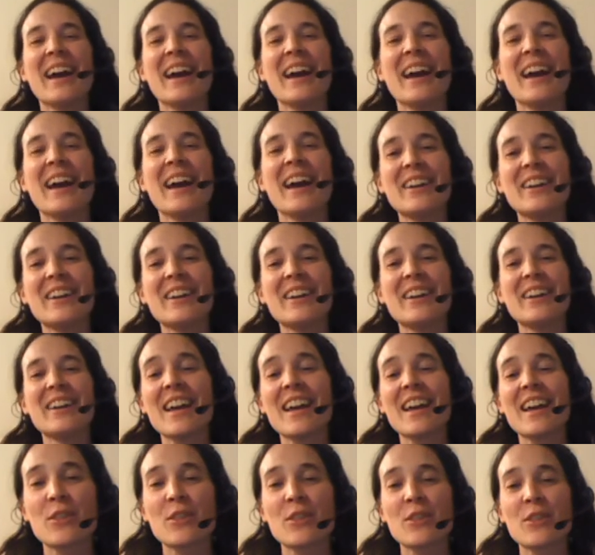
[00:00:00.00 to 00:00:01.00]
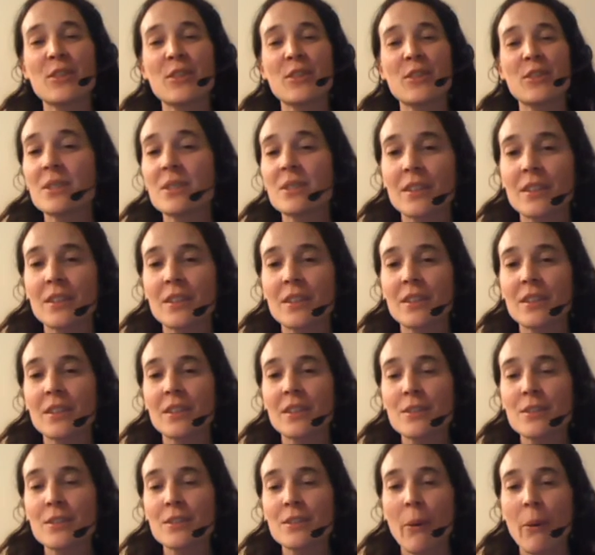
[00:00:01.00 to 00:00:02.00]
And I'd like them to
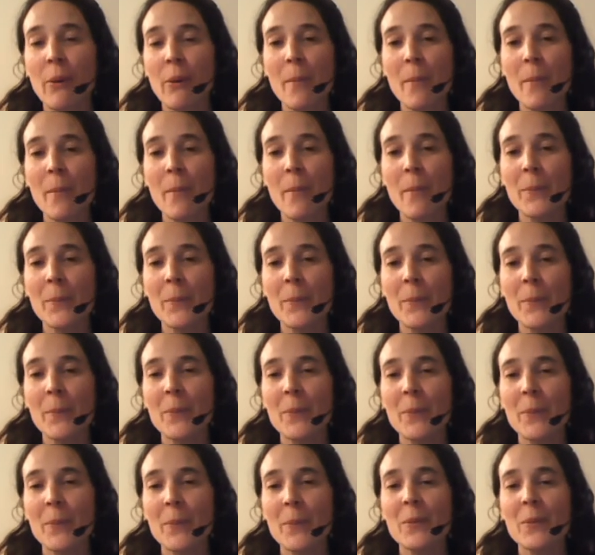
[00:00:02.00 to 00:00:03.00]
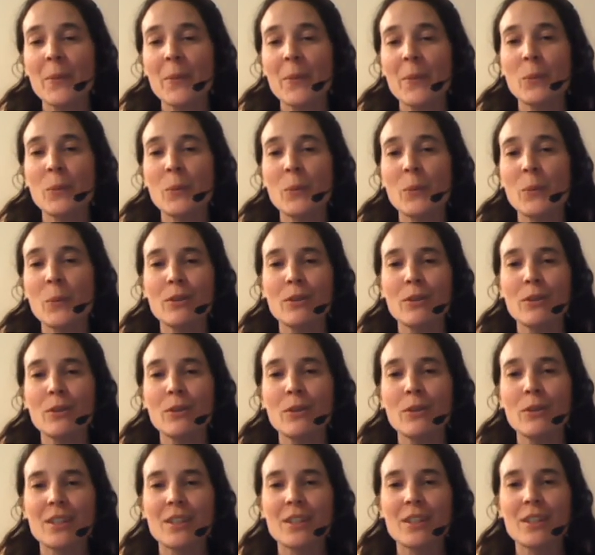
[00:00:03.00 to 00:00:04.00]
grow up in a world
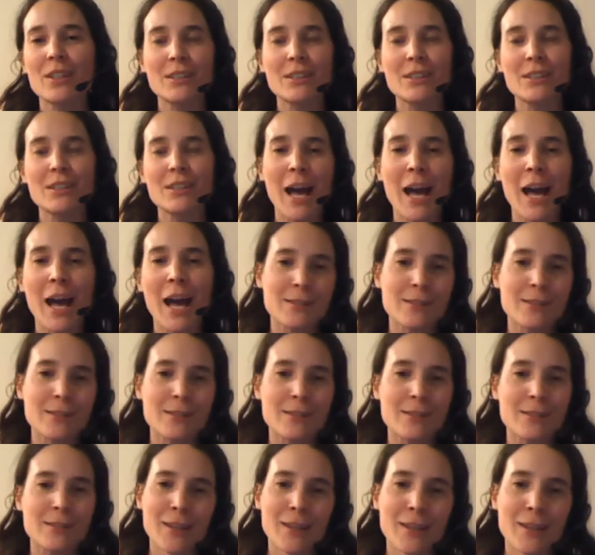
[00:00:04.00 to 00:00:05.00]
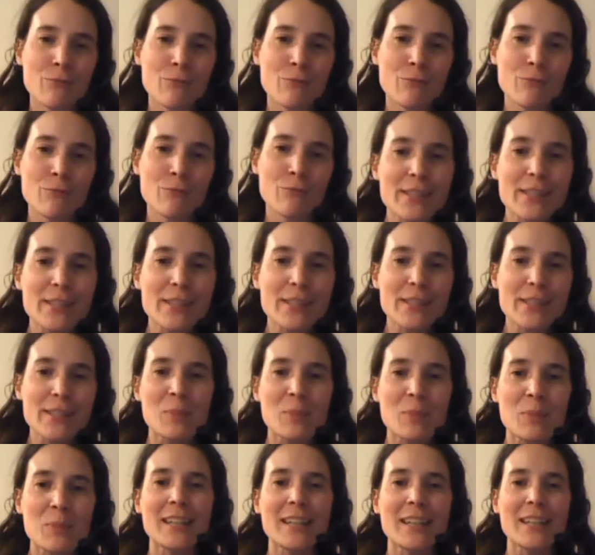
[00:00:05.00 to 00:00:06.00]
that still has
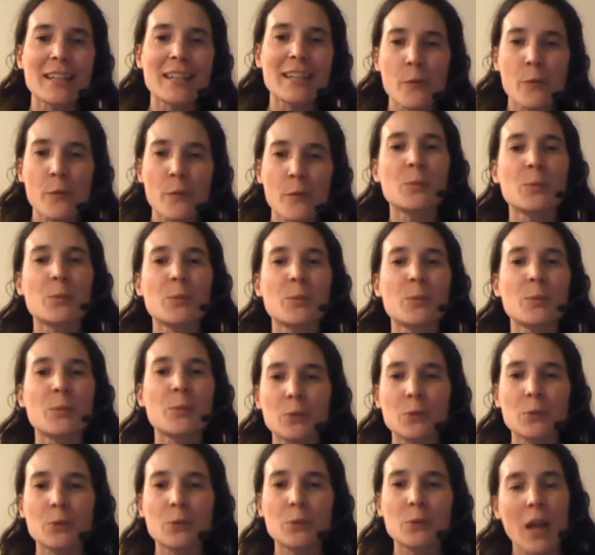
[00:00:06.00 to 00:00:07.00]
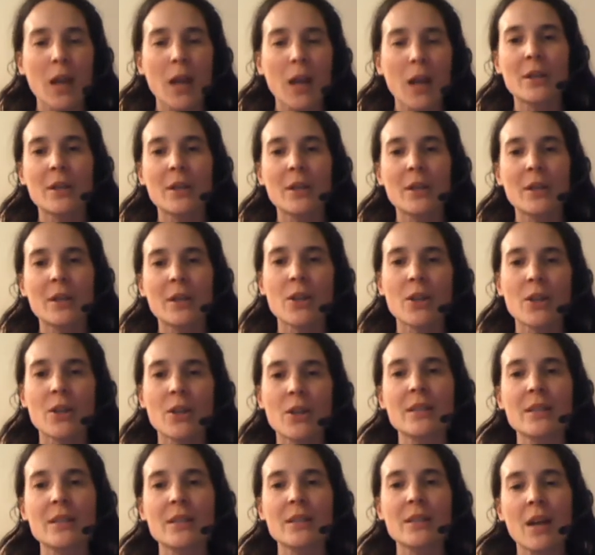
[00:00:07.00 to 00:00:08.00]
reasonably comfortable climate, and
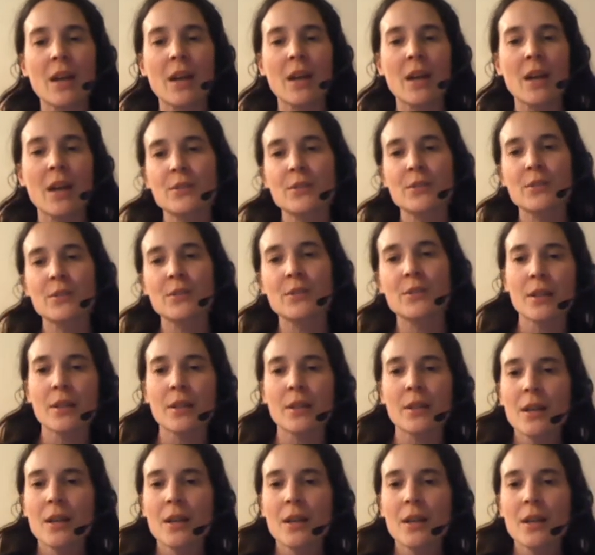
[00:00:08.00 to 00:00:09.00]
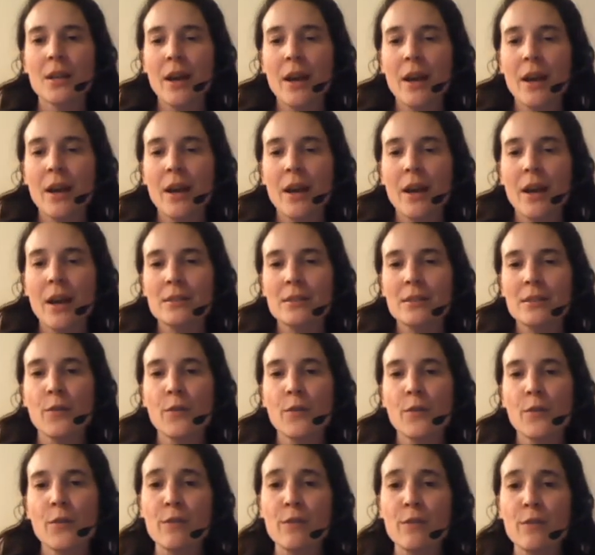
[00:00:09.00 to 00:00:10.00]
they don't have to suffer
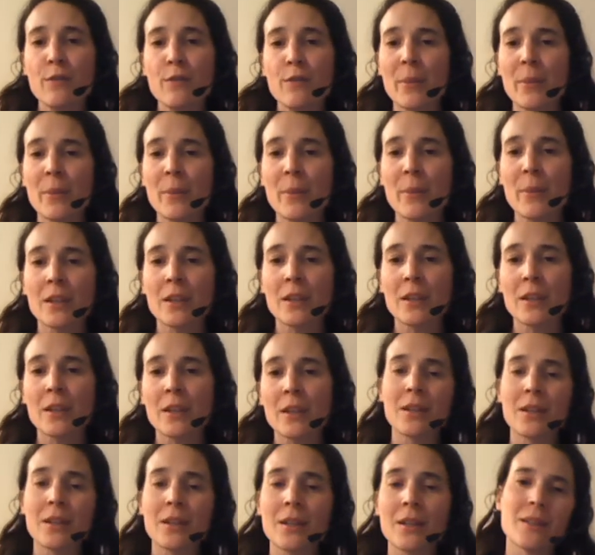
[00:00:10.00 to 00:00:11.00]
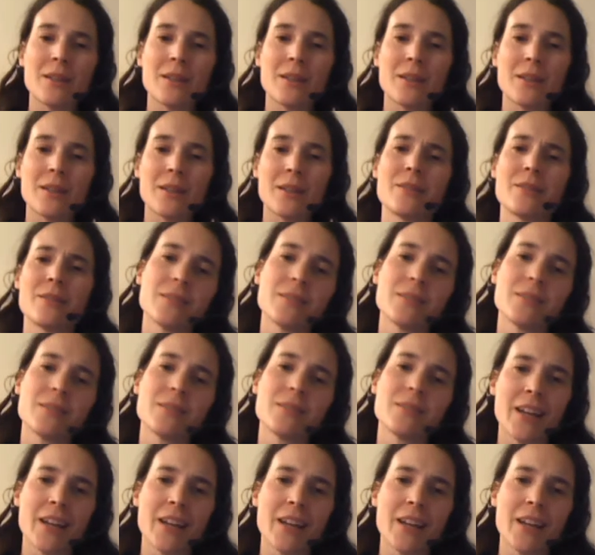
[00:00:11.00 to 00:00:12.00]
with famine. And,
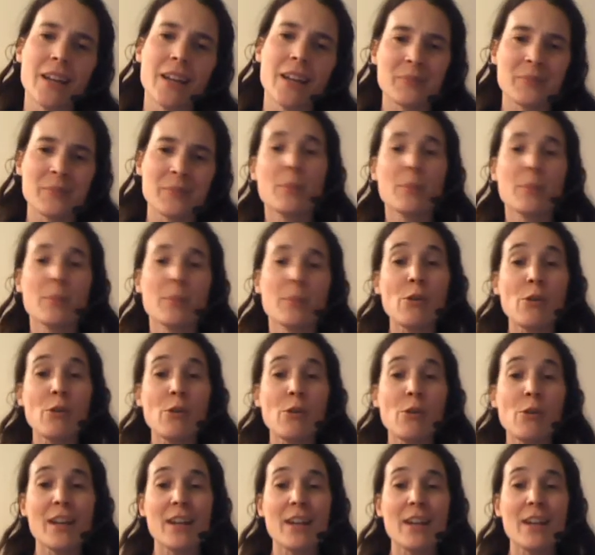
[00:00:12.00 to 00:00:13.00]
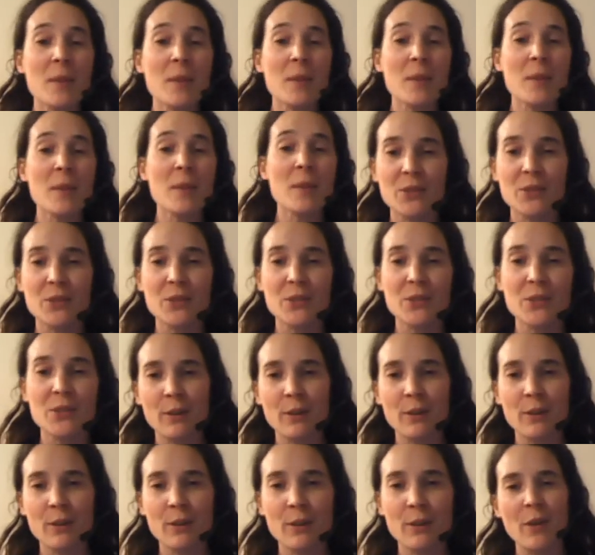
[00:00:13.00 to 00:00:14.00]
yeah. But there already are people suffering
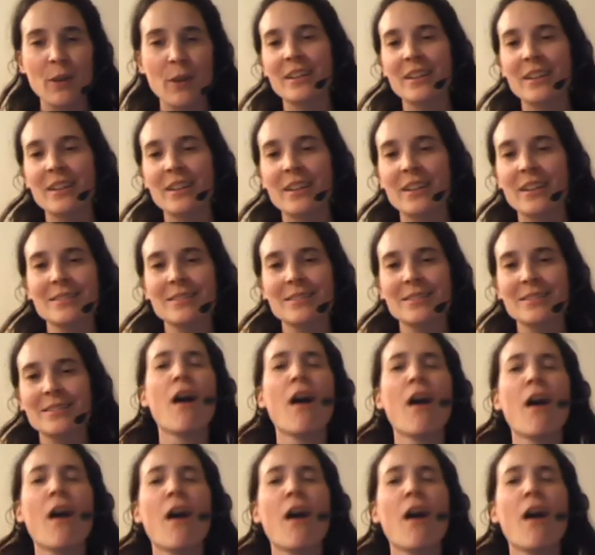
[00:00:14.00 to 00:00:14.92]
with famine. Oh,